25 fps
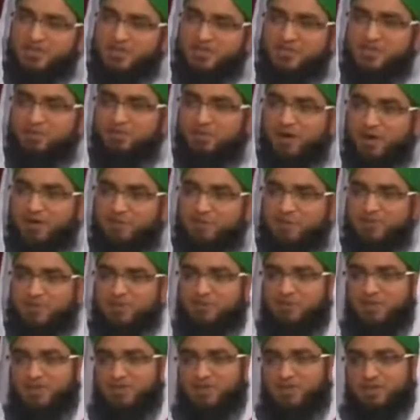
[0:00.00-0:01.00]
departments,
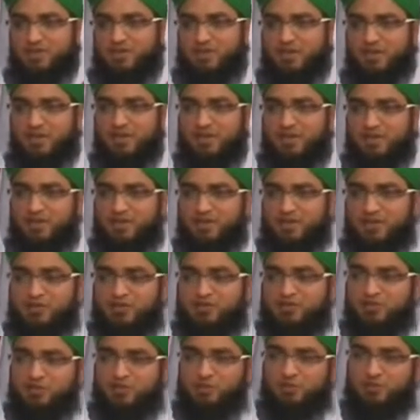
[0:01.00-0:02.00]
mashallah,
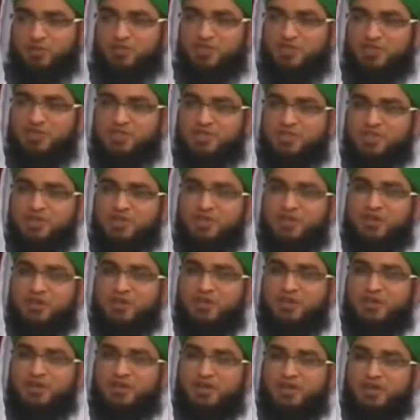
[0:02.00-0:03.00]
through which
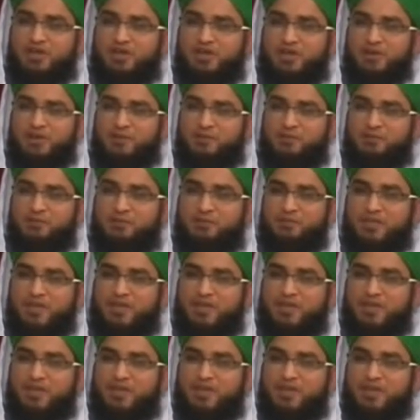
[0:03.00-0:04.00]

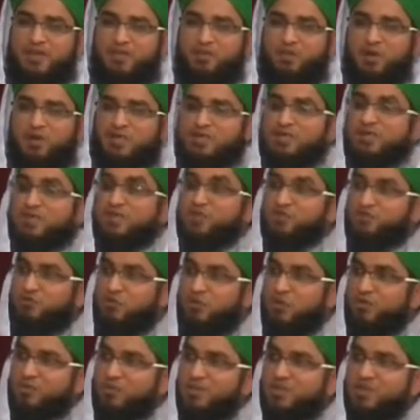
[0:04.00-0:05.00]
basically one is
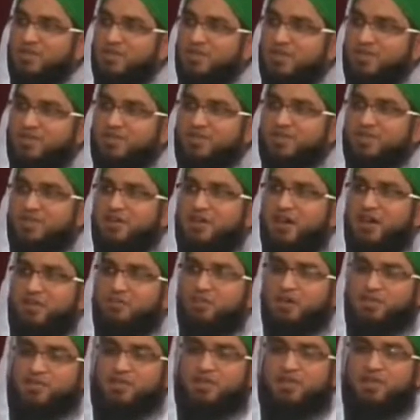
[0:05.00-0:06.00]
reformed in this regard,
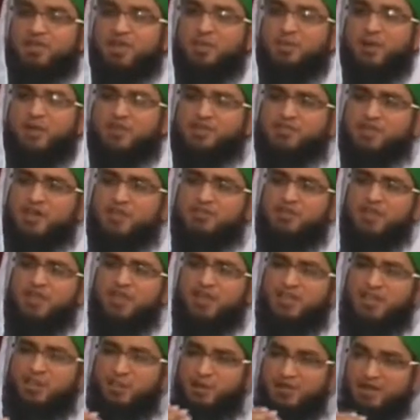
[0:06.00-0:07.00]
mashallah, by traveling
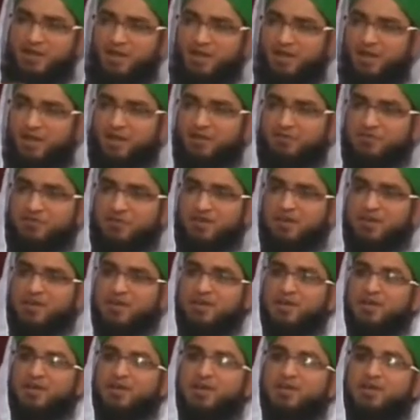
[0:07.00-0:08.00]
in the Madani Qafila.
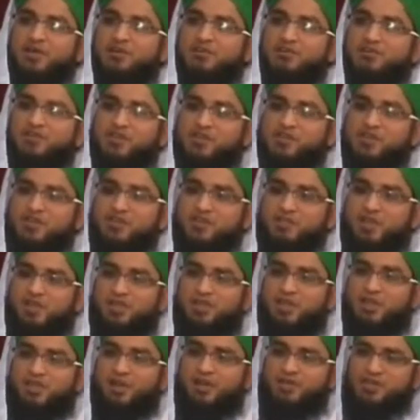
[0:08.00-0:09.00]
First,
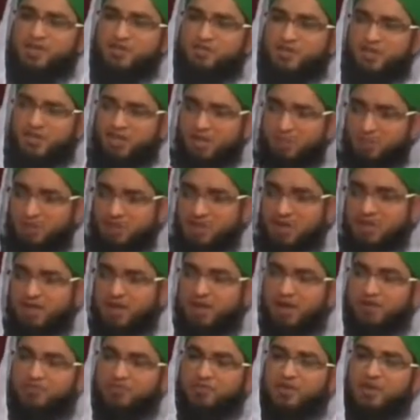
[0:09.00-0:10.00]
inshallah, by traveling in the Madani
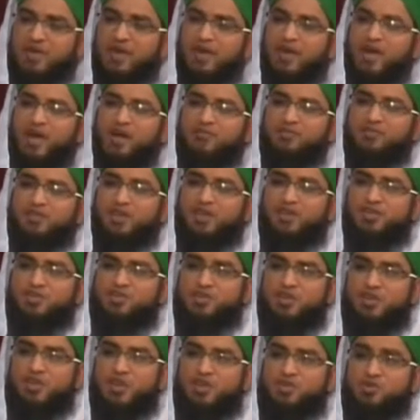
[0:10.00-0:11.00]
Qafila, and after that,
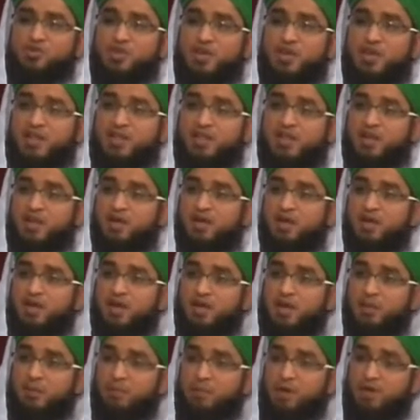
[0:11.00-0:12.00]
inshallah, joining the
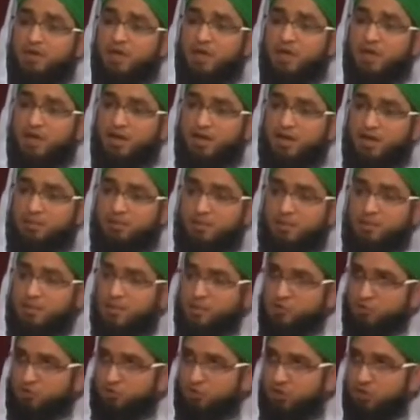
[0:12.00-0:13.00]

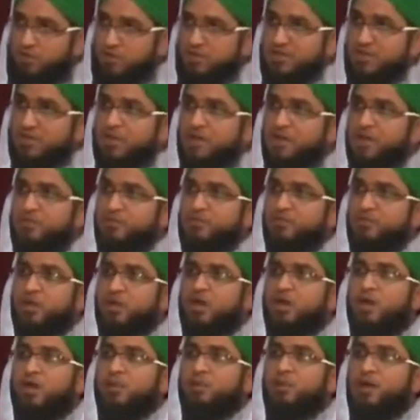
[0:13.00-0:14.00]
Madrasatul Madina
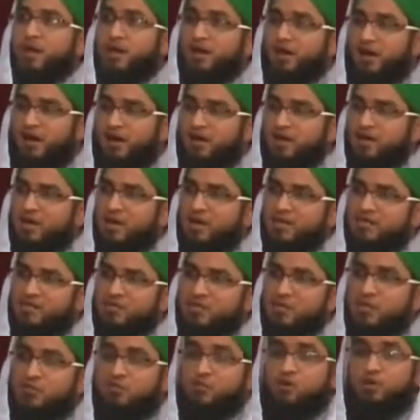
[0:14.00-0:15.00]
Balighan classes
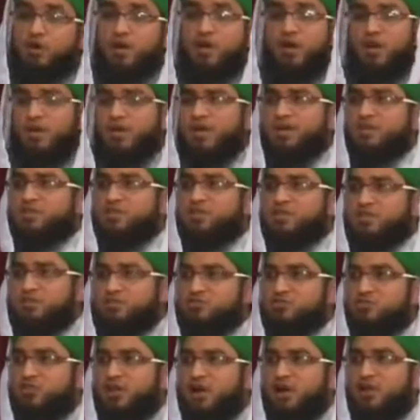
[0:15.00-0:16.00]
if you are an adult,
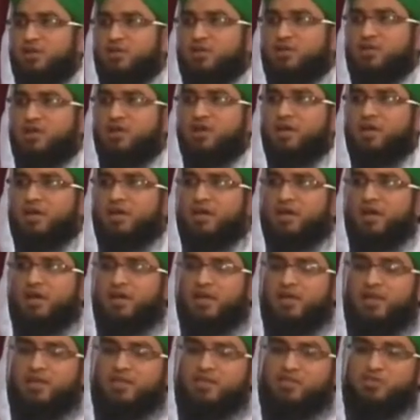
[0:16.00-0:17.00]
subhanallah.
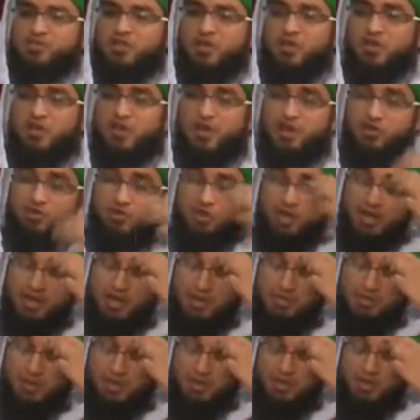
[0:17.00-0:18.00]
And this way here you
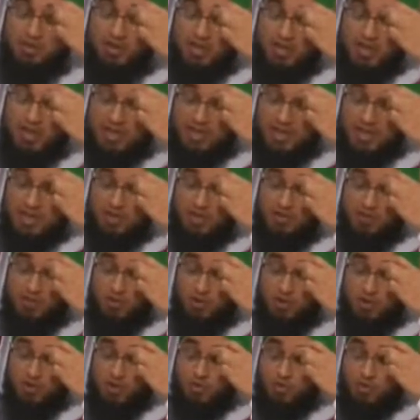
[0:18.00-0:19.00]
can better your reading of the
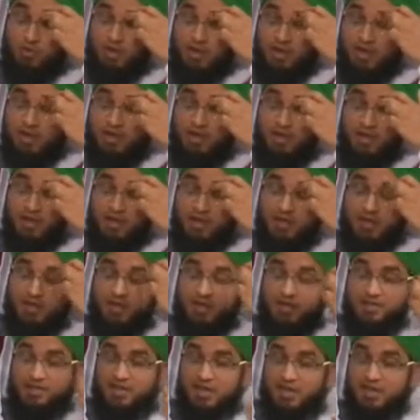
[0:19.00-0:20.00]
Holy Quran,
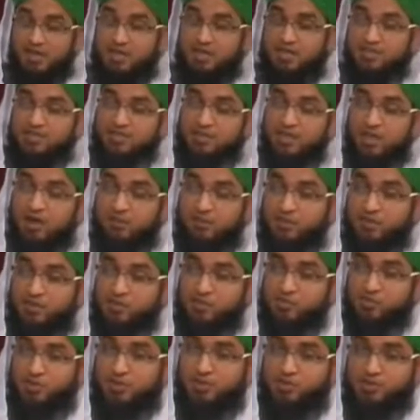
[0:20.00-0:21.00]
studying Islam in
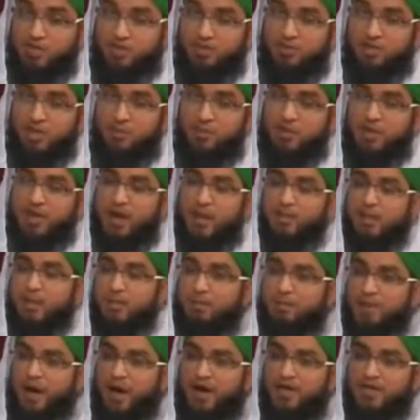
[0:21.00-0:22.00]
this way, inshallah, becoming
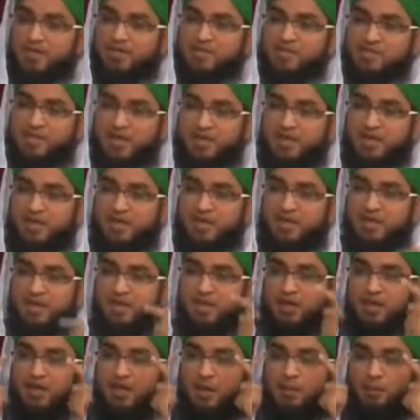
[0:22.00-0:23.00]
pious, and then
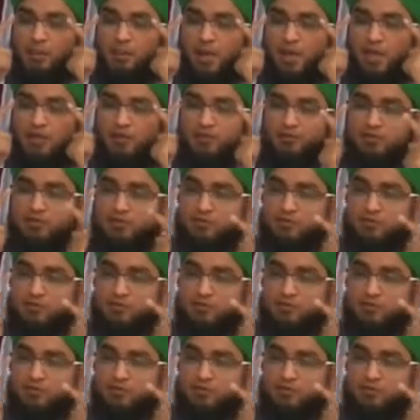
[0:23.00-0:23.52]
by